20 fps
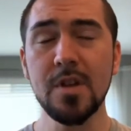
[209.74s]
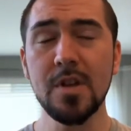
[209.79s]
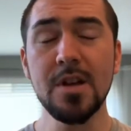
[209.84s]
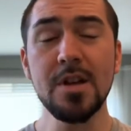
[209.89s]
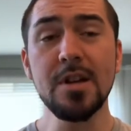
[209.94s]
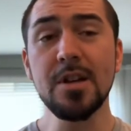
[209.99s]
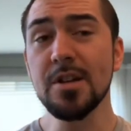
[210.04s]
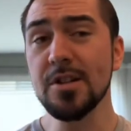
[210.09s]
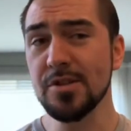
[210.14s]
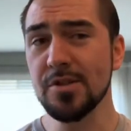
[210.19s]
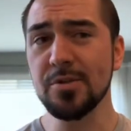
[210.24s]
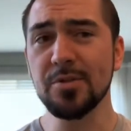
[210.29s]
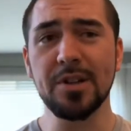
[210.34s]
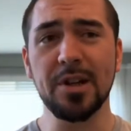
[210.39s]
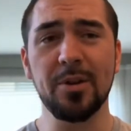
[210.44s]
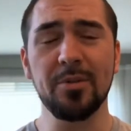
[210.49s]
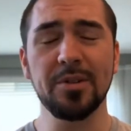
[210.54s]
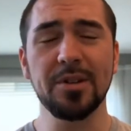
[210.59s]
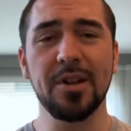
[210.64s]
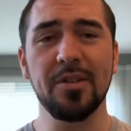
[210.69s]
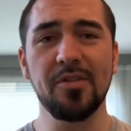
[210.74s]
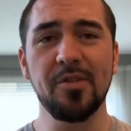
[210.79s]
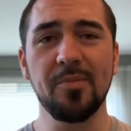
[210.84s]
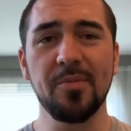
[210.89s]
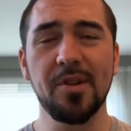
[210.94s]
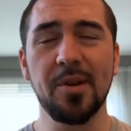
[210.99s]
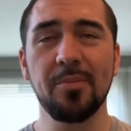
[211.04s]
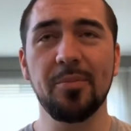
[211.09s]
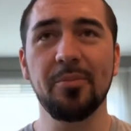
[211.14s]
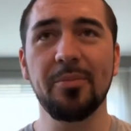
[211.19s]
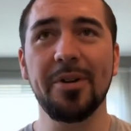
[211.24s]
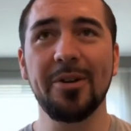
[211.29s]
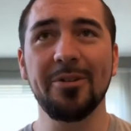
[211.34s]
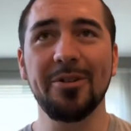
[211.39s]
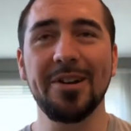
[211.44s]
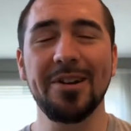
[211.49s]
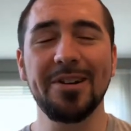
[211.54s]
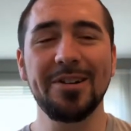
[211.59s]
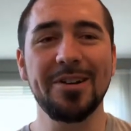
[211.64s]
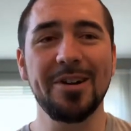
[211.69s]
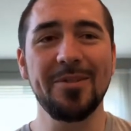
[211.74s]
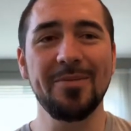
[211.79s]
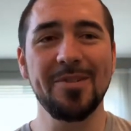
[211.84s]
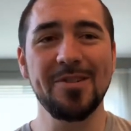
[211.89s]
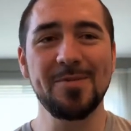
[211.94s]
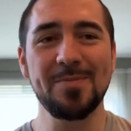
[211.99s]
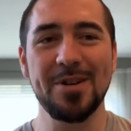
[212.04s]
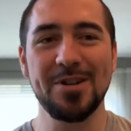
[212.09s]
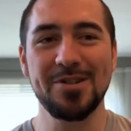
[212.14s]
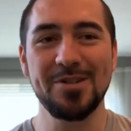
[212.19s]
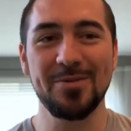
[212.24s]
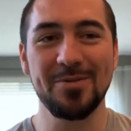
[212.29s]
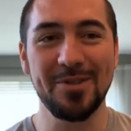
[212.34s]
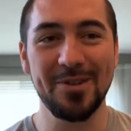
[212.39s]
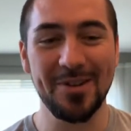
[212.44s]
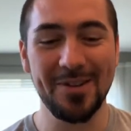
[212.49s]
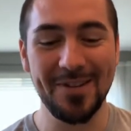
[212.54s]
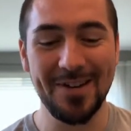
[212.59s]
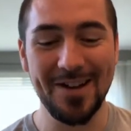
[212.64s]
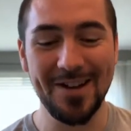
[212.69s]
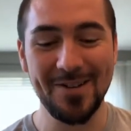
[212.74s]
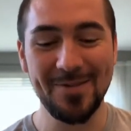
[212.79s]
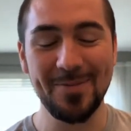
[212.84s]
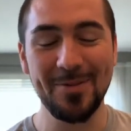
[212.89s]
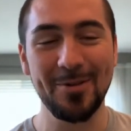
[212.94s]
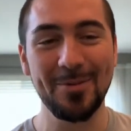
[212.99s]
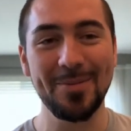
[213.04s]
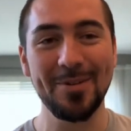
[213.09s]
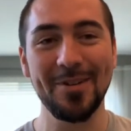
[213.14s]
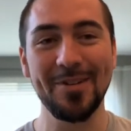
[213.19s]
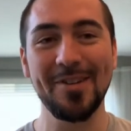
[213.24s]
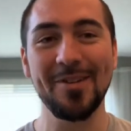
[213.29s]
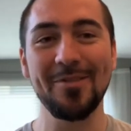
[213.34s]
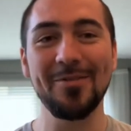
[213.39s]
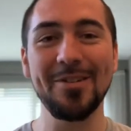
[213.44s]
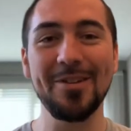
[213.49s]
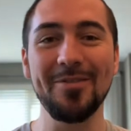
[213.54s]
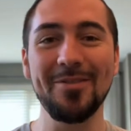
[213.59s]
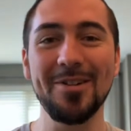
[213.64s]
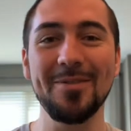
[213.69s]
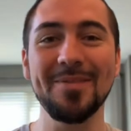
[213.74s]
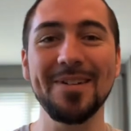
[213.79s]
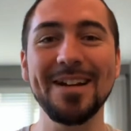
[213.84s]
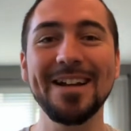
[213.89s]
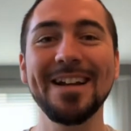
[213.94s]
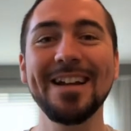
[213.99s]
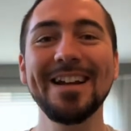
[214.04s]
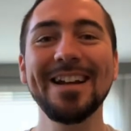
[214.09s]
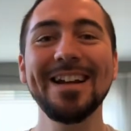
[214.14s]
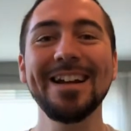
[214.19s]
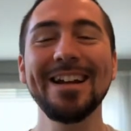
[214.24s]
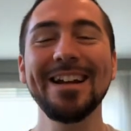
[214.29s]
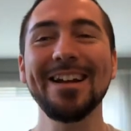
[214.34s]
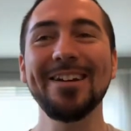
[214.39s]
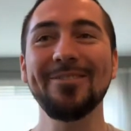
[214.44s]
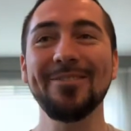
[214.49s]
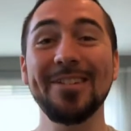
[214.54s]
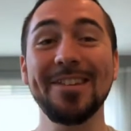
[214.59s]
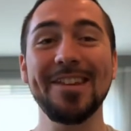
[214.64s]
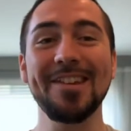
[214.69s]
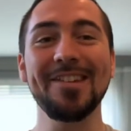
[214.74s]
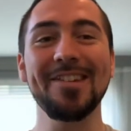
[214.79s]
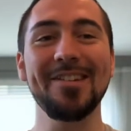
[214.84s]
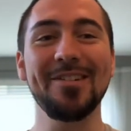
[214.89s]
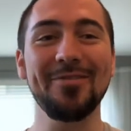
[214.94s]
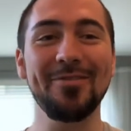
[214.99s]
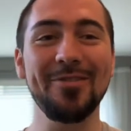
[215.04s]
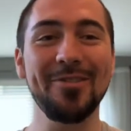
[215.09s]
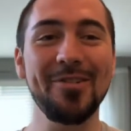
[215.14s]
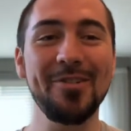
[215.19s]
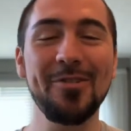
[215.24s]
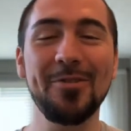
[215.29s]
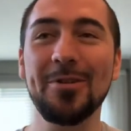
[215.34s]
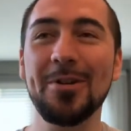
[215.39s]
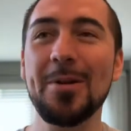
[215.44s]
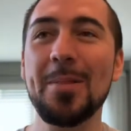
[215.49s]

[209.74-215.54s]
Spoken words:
Certainly I would love some supplementary income, especially with all the hospital bills that we have coming, but that's a different story.